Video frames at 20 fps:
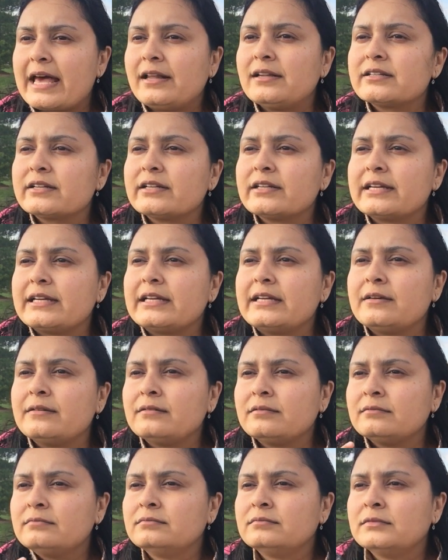elderly,
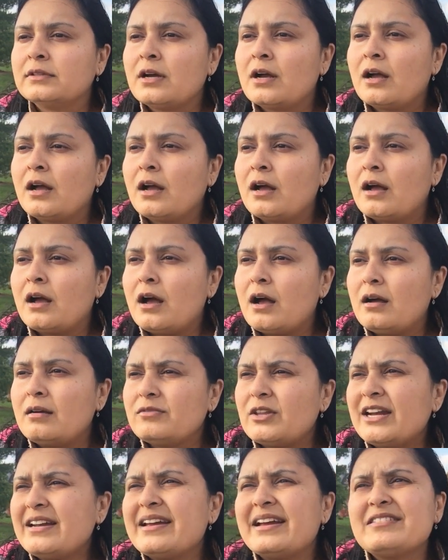
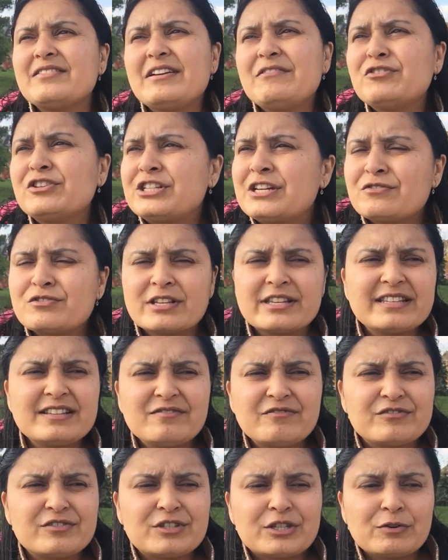you
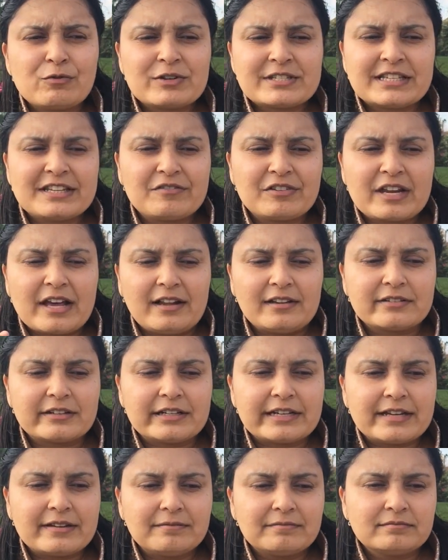know, she wasn't even
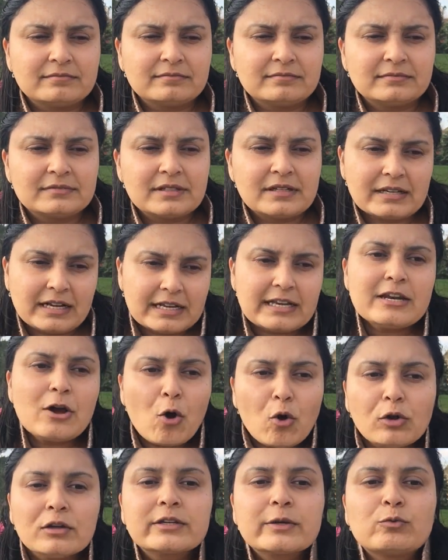elderly, an
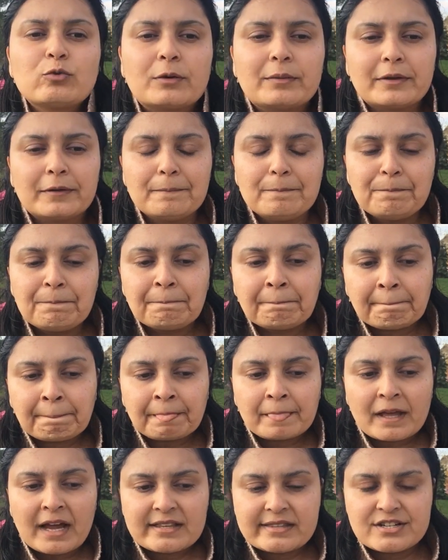older woman.
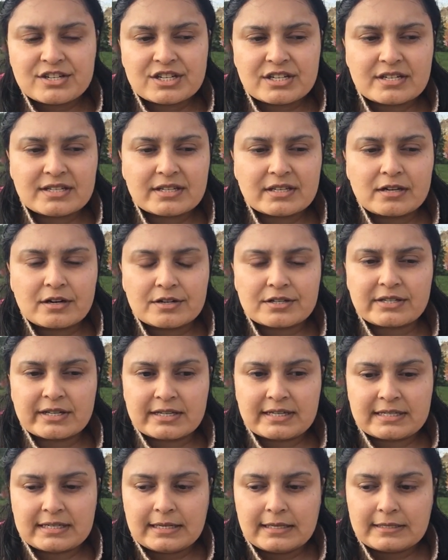I think she's in her
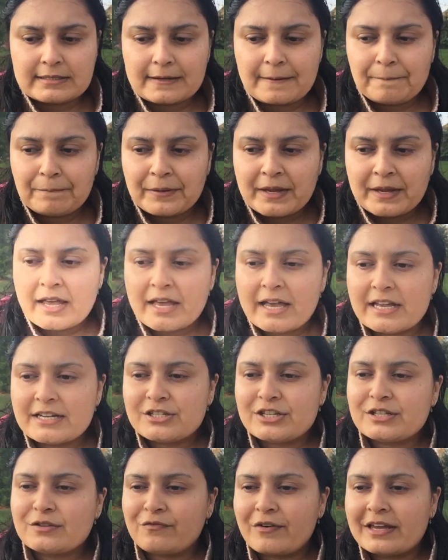60s.
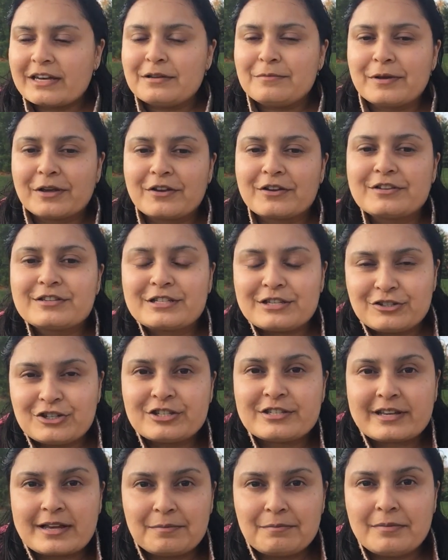And she's funny because
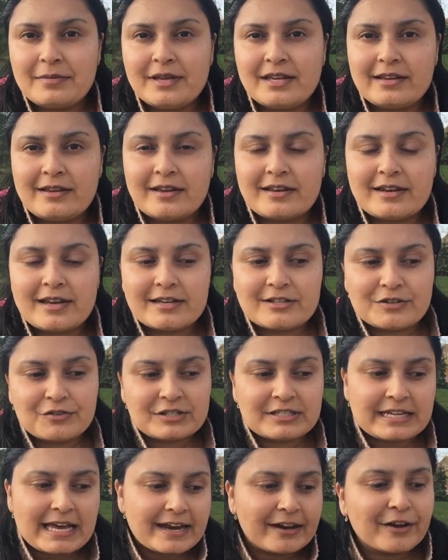she's a comedian, and she
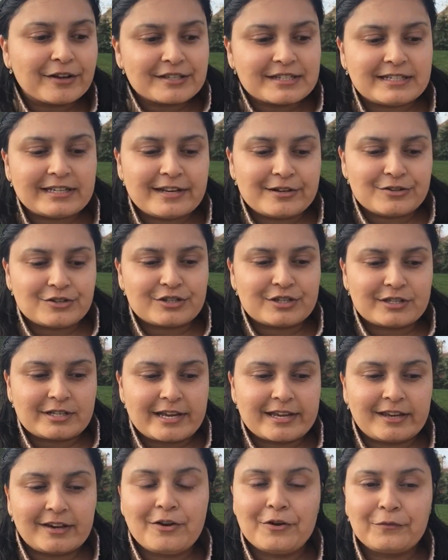was standing on stage and she's
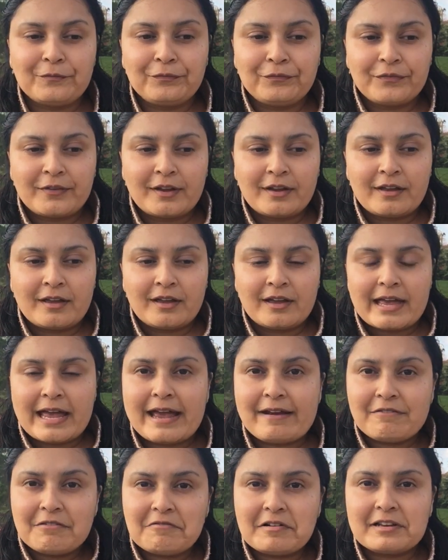like, you know,
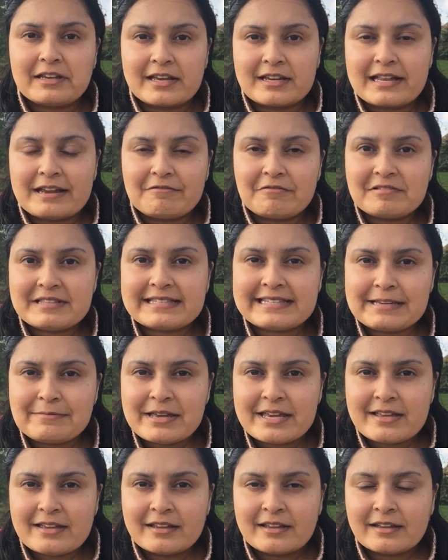everyone, can everyone see
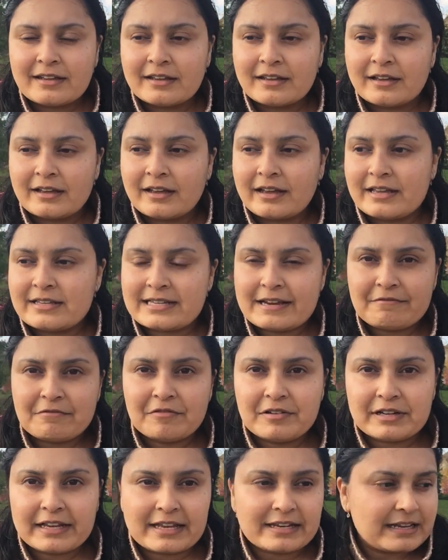me?
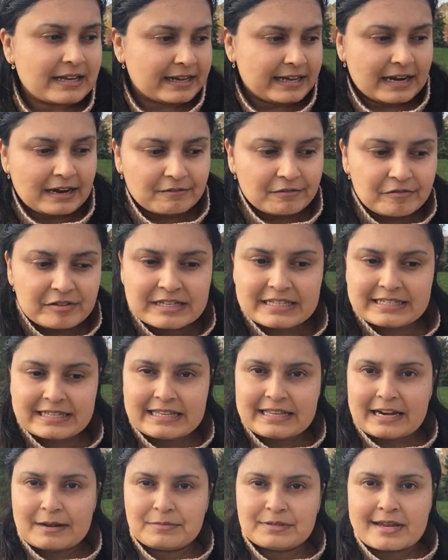Can everyone
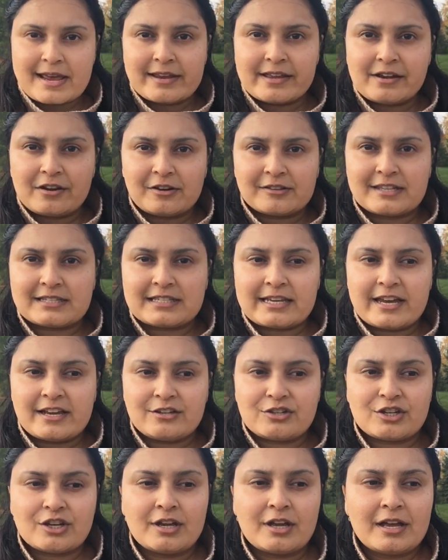see that I'm standing here on the
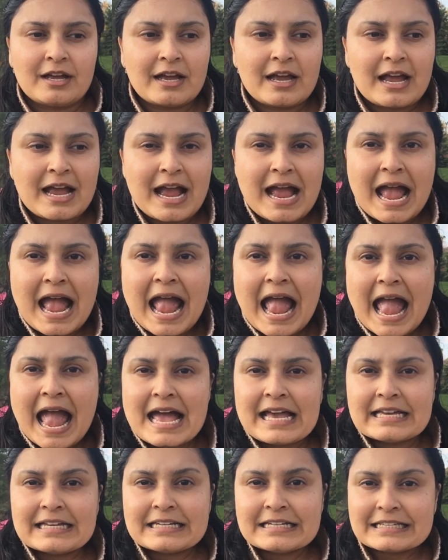stage?
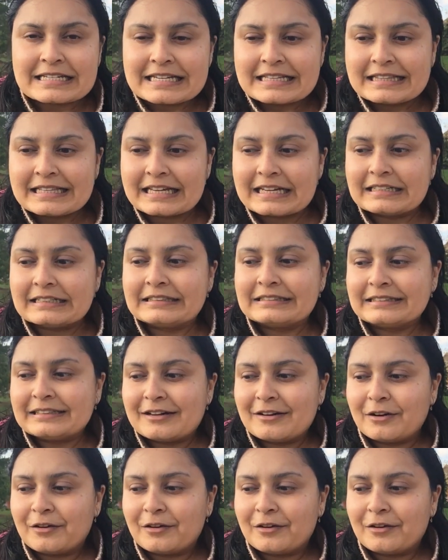And the